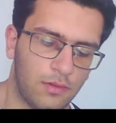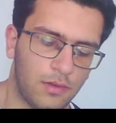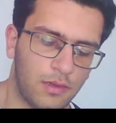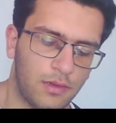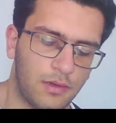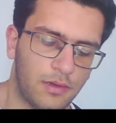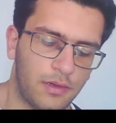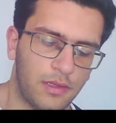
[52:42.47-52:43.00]

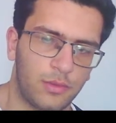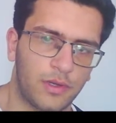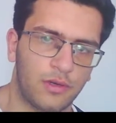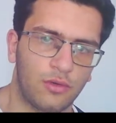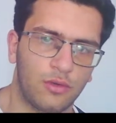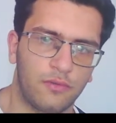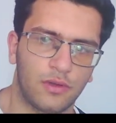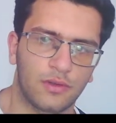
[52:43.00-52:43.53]
Okay, great
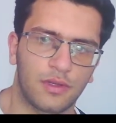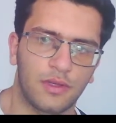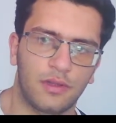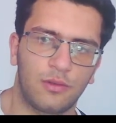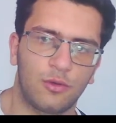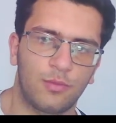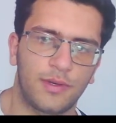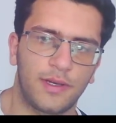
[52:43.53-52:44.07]
one. Who
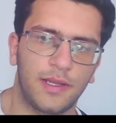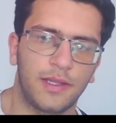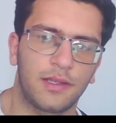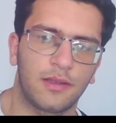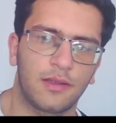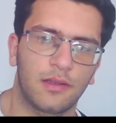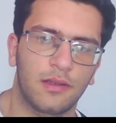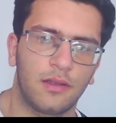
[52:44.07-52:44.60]
wanted to
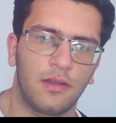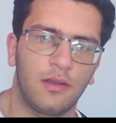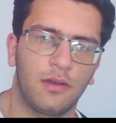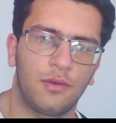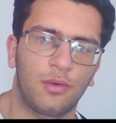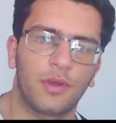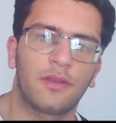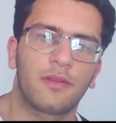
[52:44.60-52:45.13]
play?
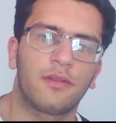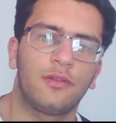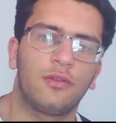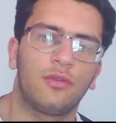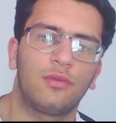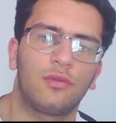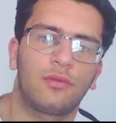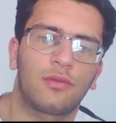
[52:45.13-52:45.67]
Who is
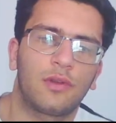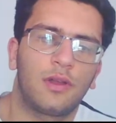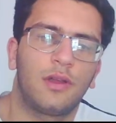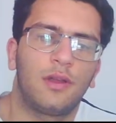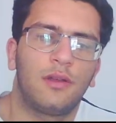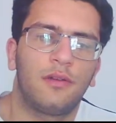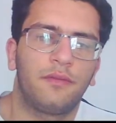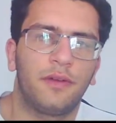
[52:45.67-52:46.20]
new?
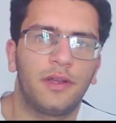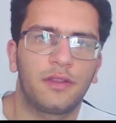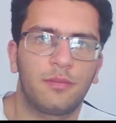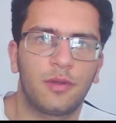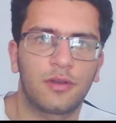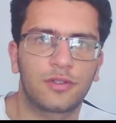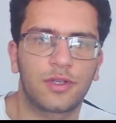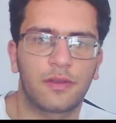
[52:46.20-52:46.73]

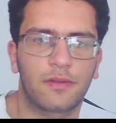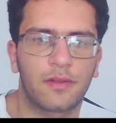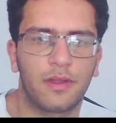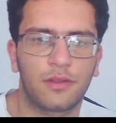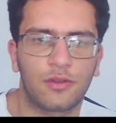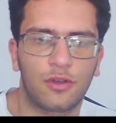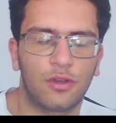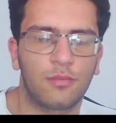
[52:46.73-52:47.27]
Find me on
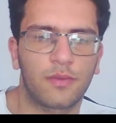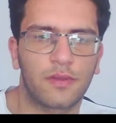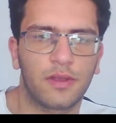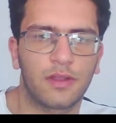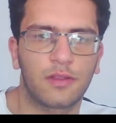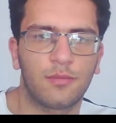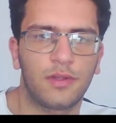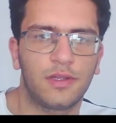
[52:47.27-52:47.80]
chess.com,
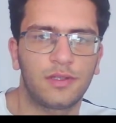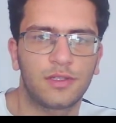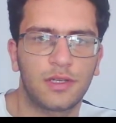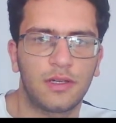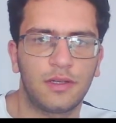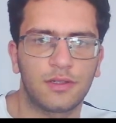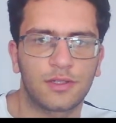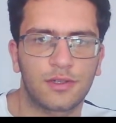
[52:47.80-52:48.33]
send me
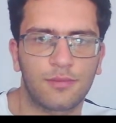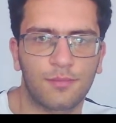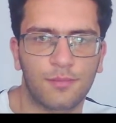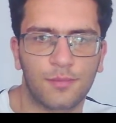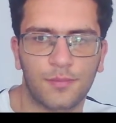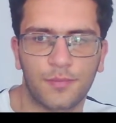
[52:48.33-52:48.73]
challenge.